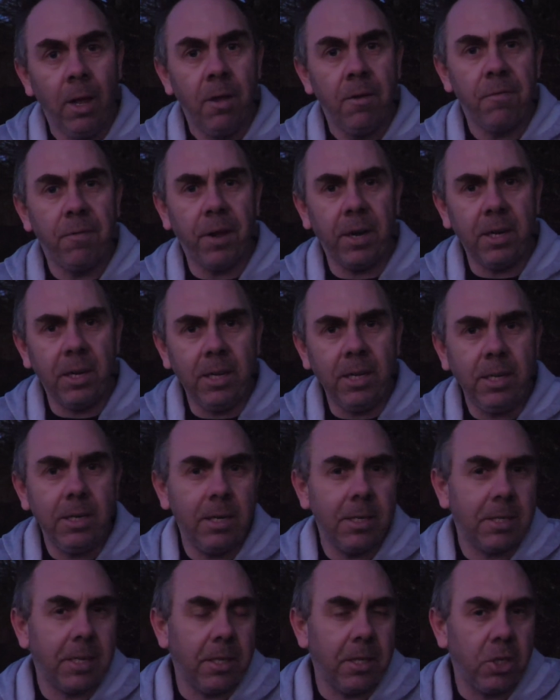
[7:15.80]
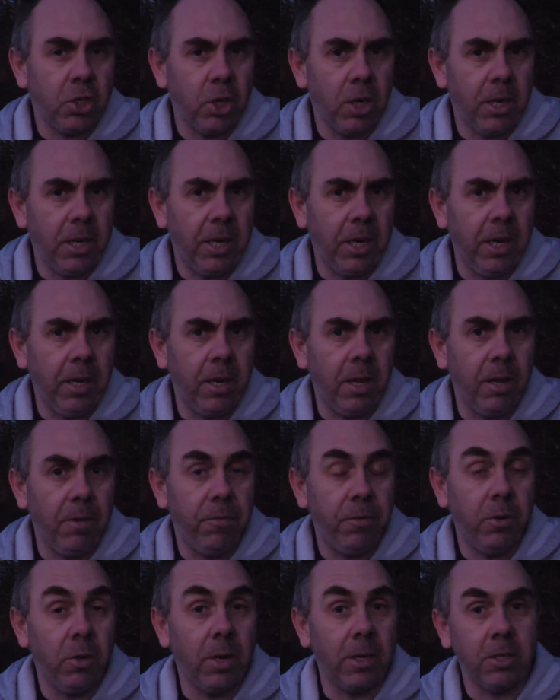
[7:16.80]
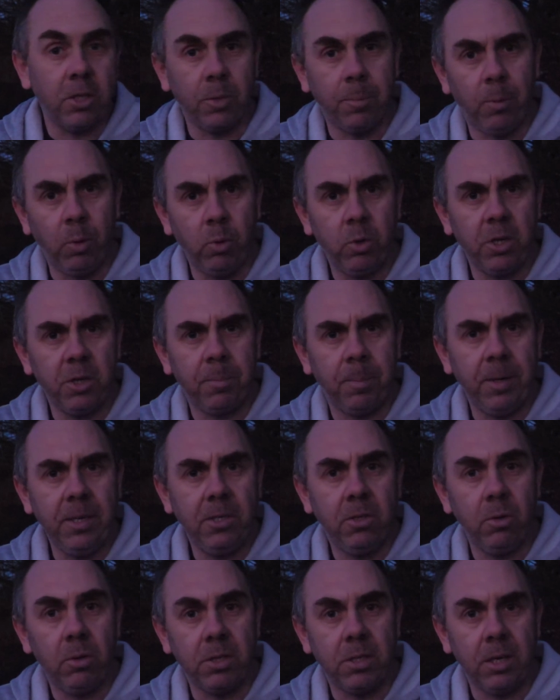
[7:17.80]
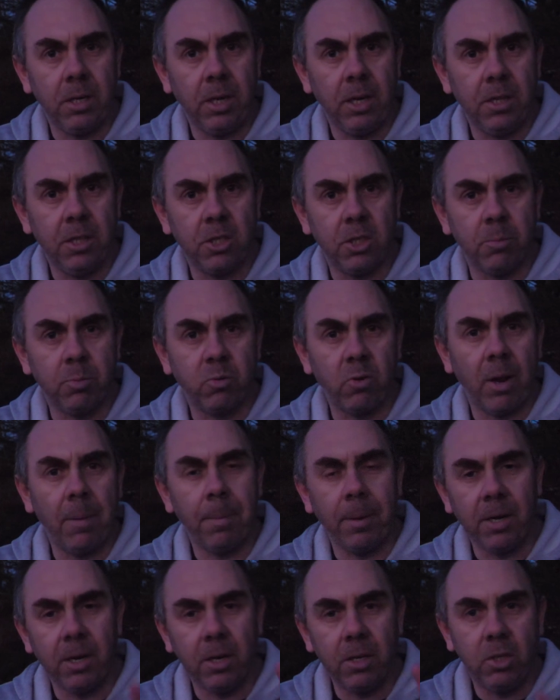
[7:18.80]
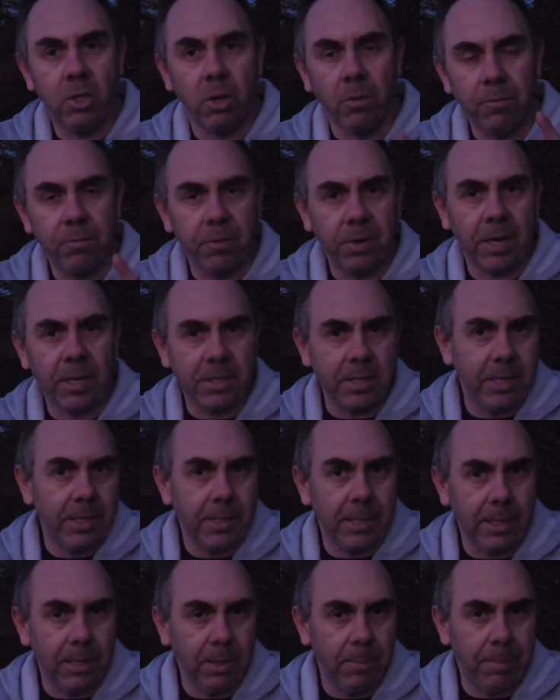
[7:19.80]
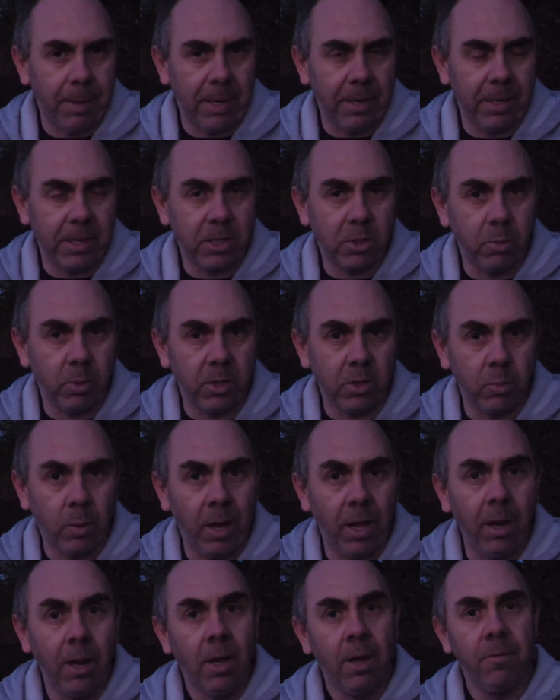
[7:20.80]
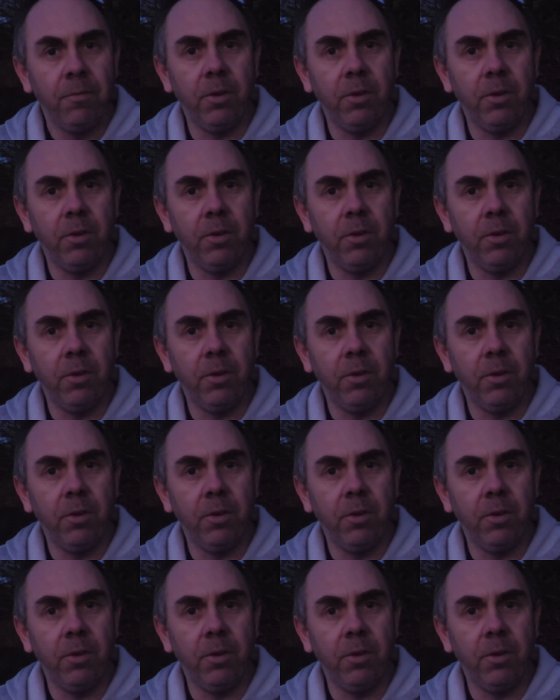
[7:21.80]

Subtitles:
Finally, let's get the shilling in. If you'd like to support us, please do consider hitting the subscribe button, and don't forget to hit the little bell next to it as well.